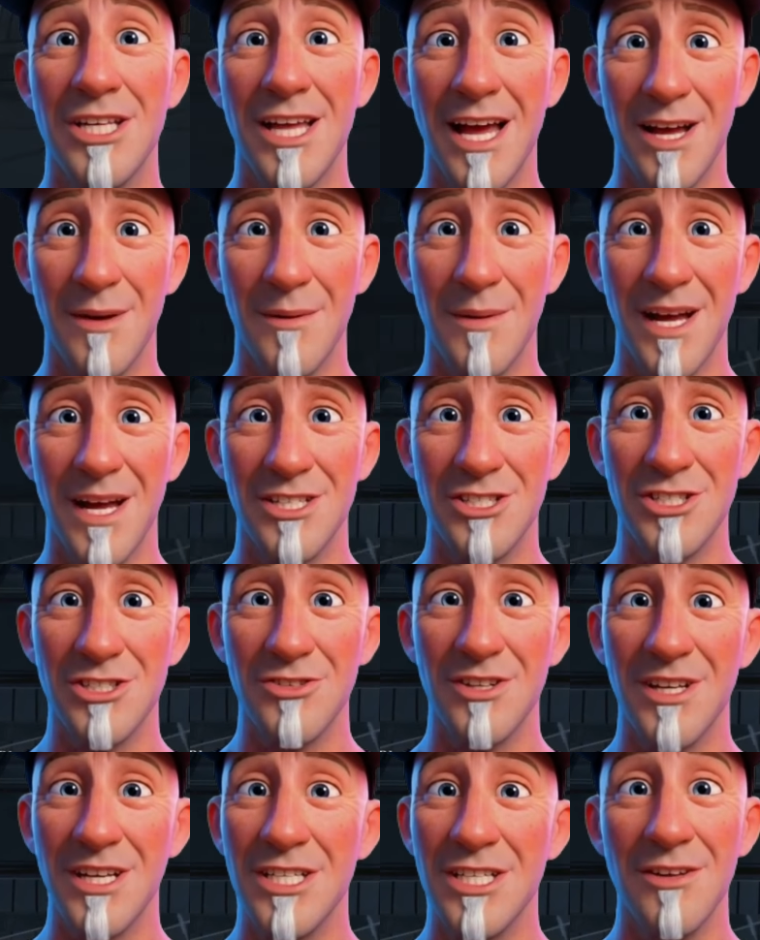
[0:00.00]
game matters
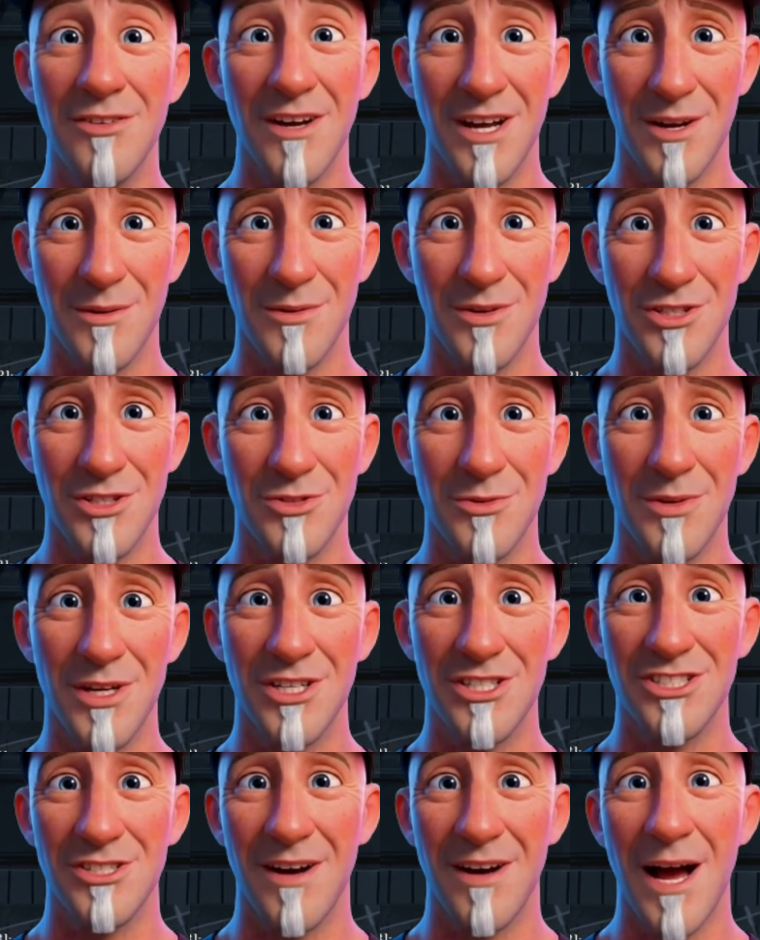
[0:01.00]
for indie developers
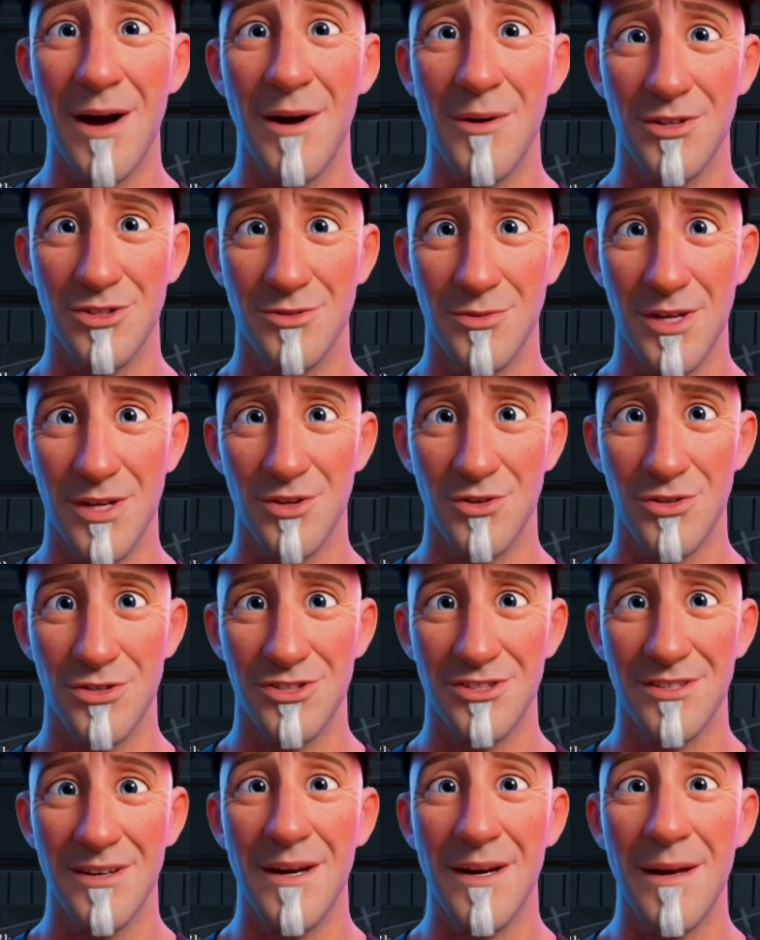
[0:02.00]
because of how it was
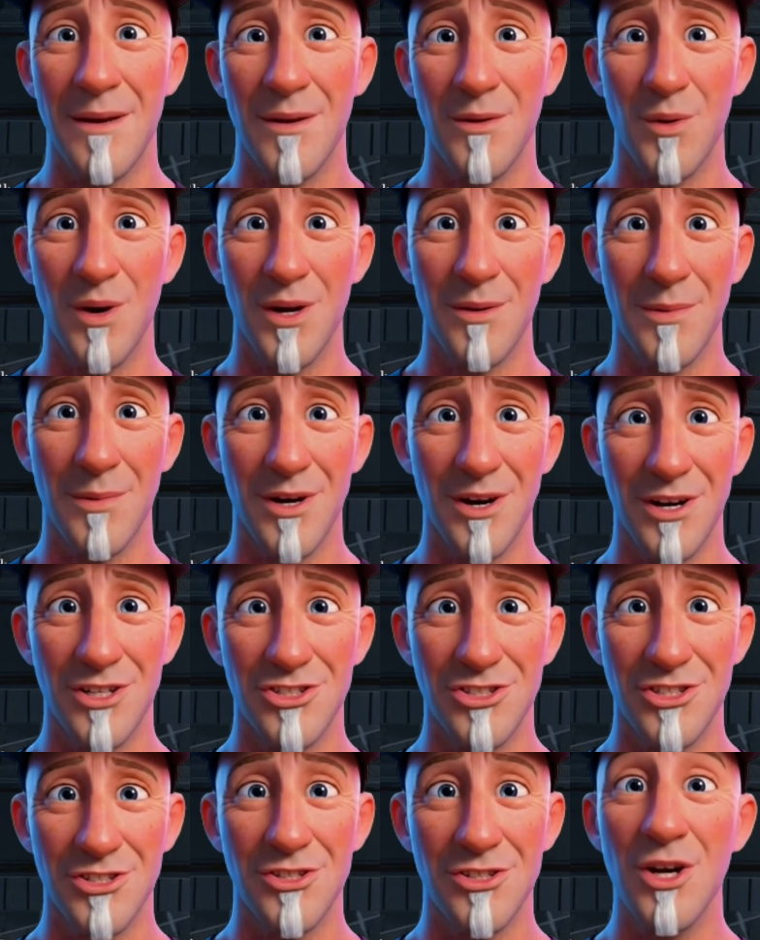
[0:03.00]
built. One
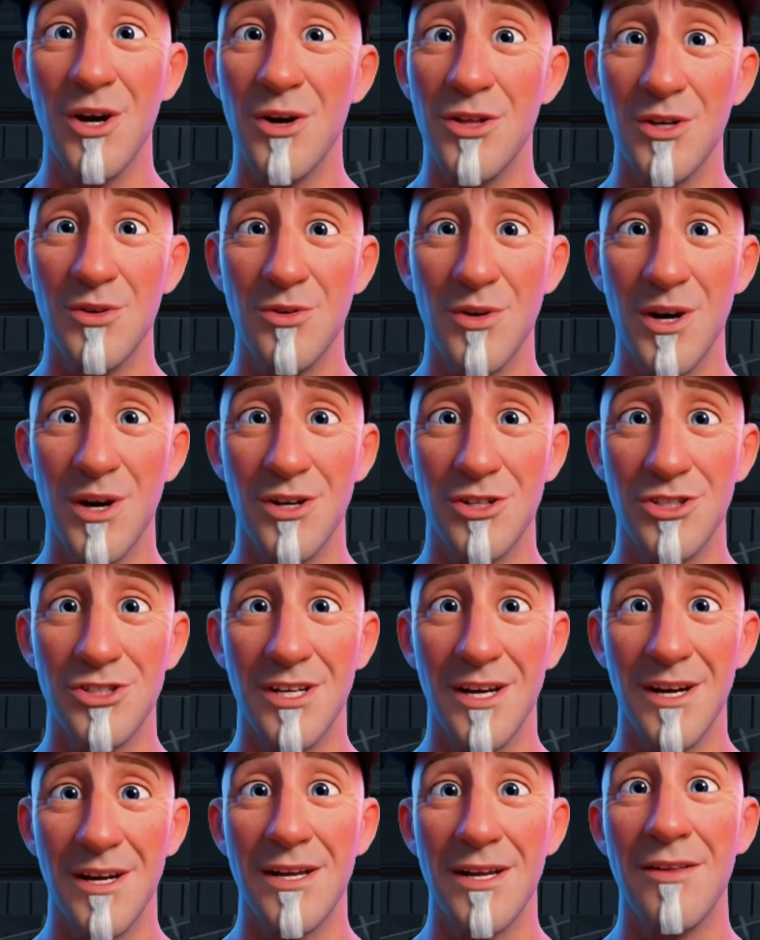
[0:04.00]
person, Tonda Ros,
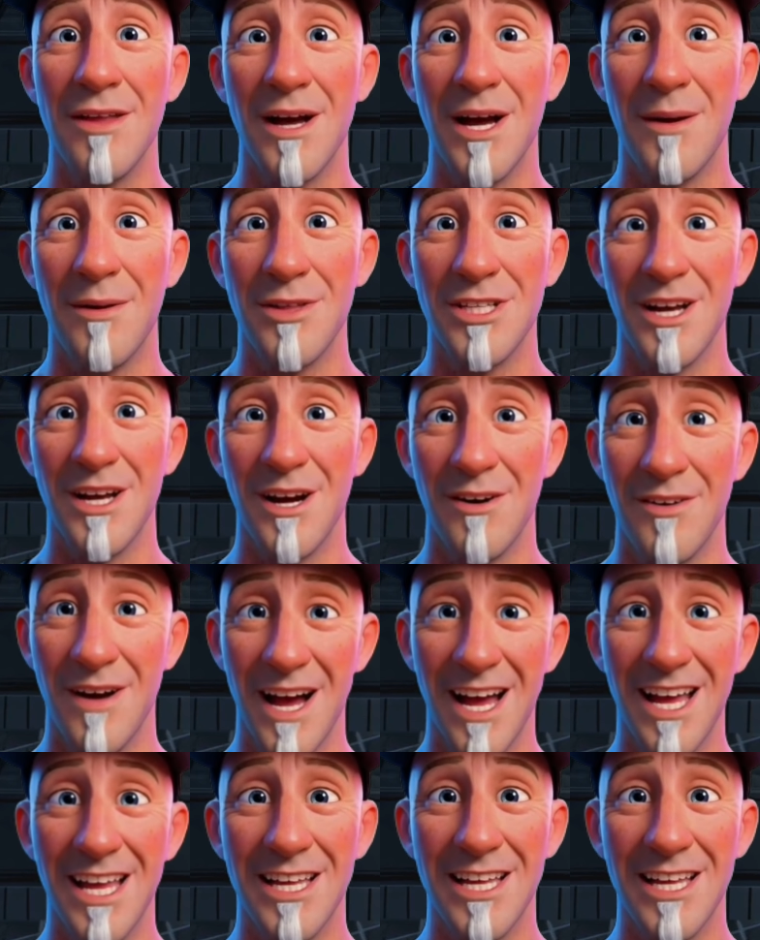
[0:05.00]
developed it over 8